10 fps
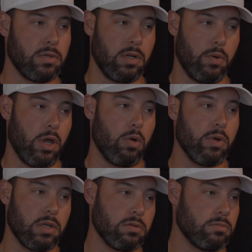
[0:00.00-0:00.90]
you know, we all
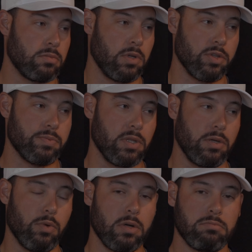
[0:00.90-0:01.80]
win. Yeah, ultimately,
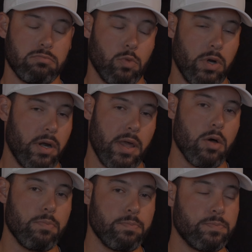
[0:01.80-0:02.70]
we're, we're here to help.